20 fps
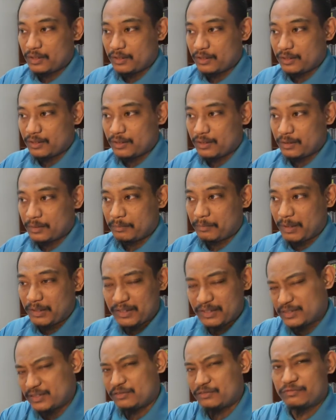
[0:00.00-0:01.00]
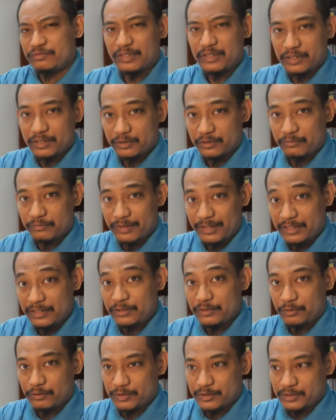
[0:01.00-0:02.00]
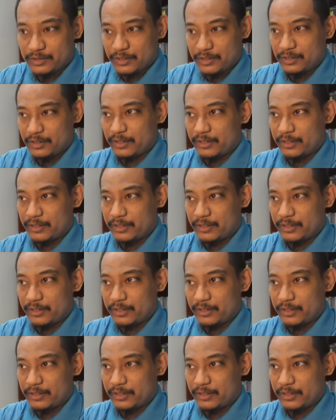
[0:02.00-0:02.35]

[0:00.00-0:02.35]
Unless it's valid constraint,